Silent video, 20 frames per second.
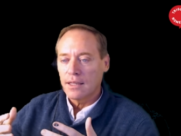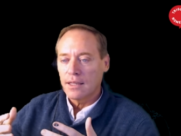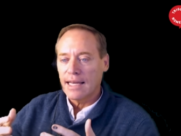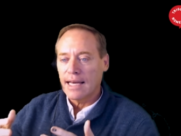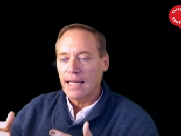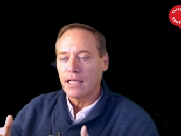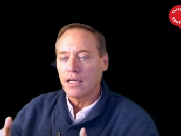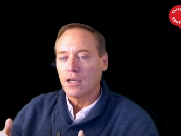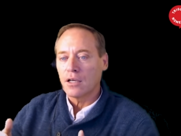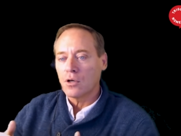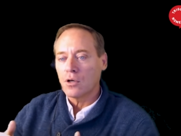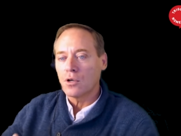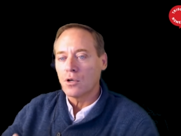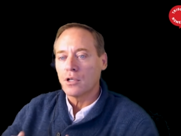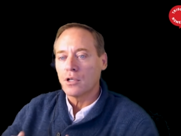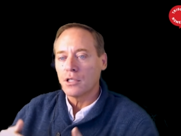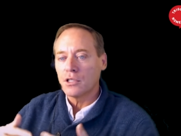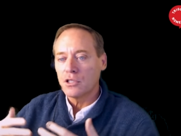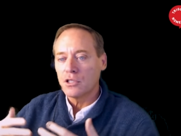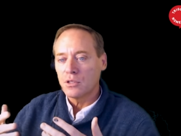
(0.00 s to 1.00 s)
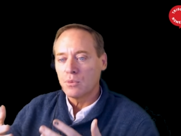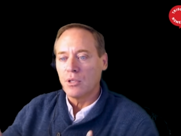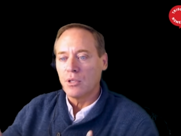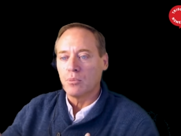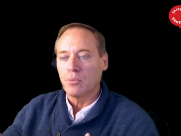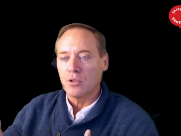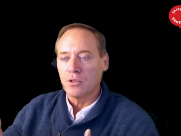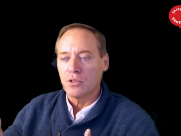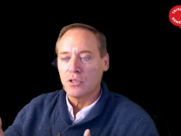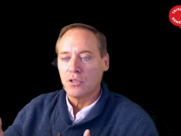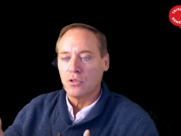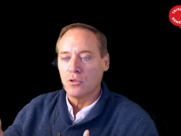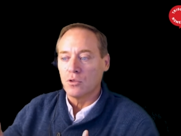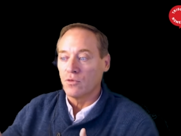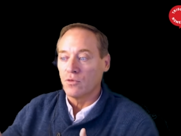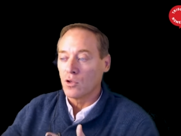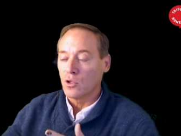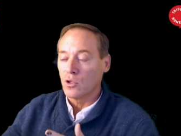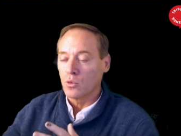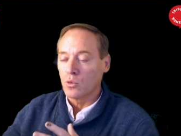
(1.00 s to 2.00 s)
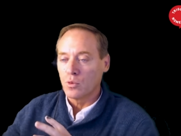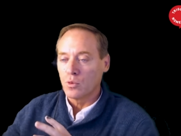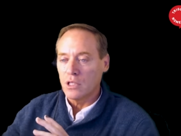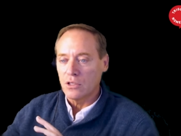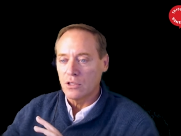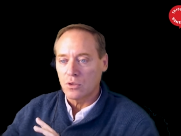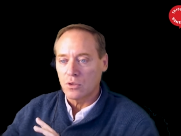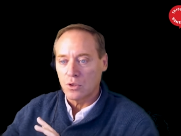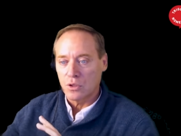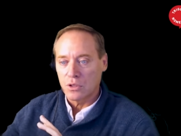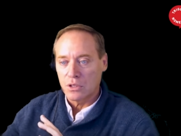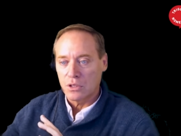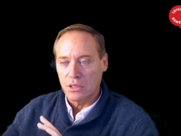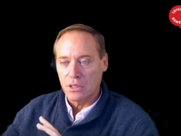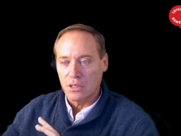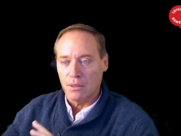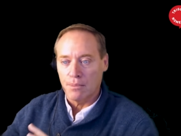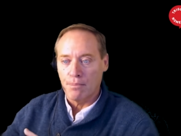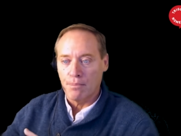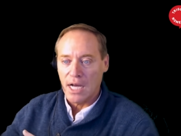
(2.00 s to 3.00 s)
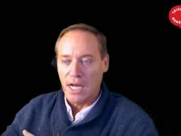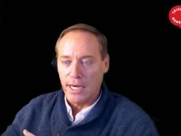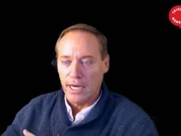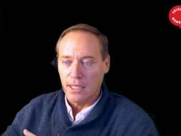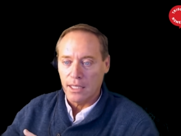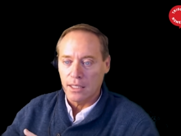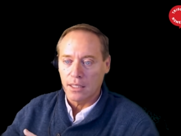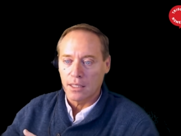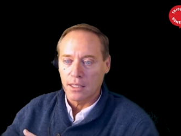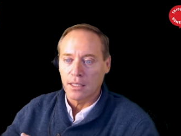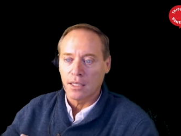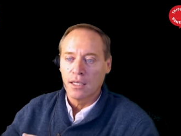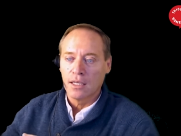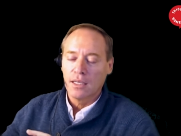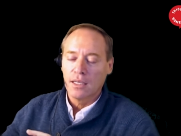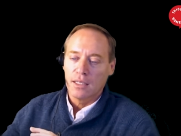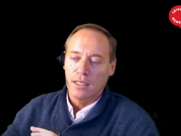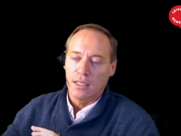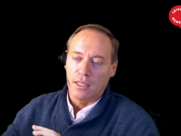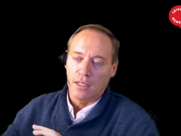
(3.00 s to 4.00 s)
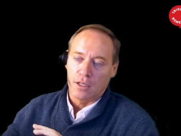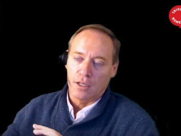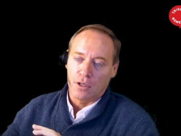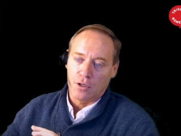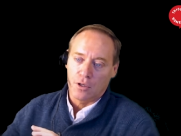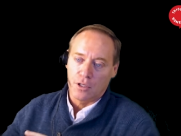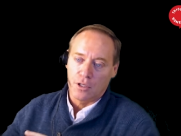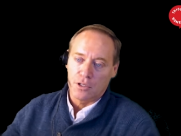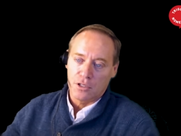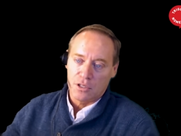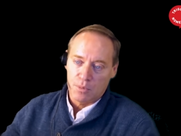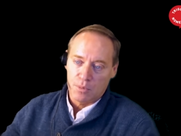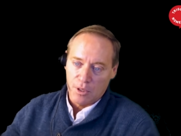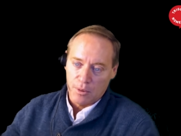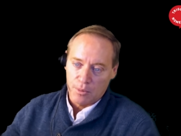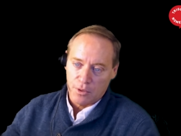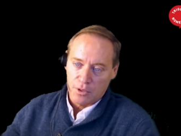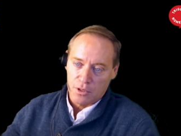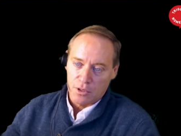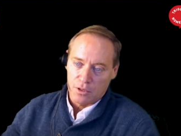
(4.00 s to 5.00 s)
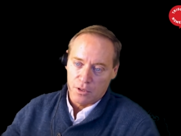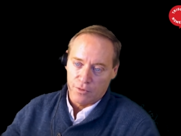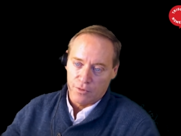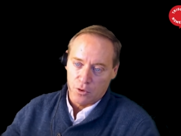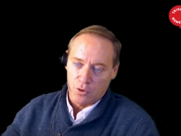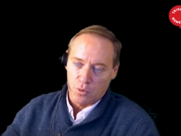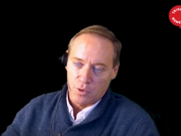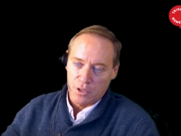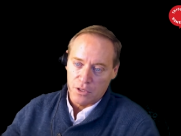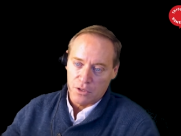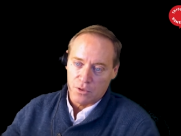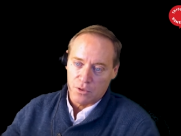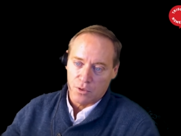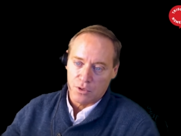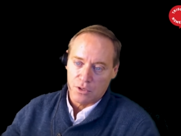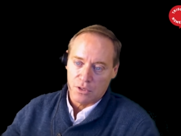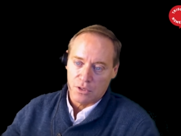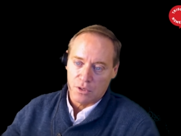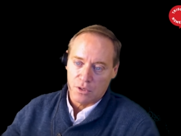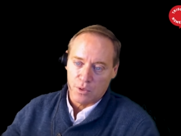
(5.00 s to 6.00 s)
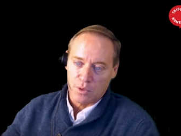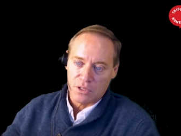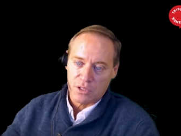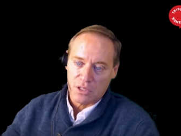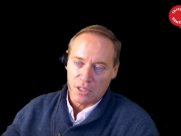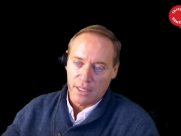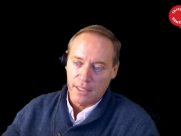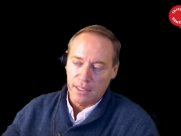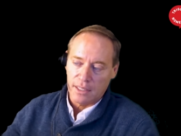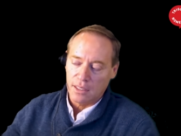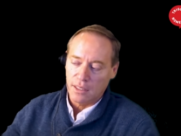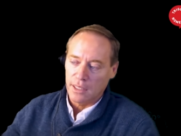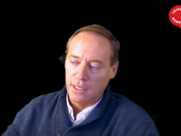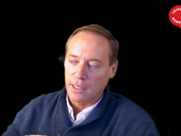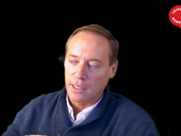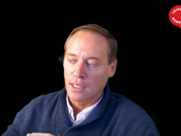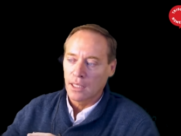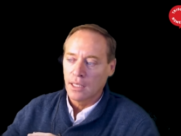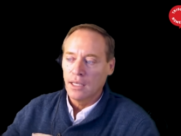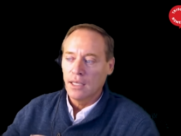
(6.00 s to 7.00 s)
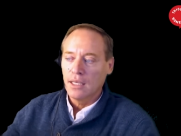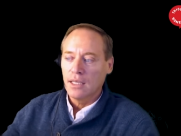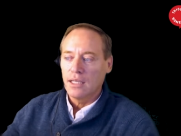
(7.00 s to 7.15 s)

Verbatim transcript: That encourages people to devote resources to mining it encourages people to devote resources to recycling.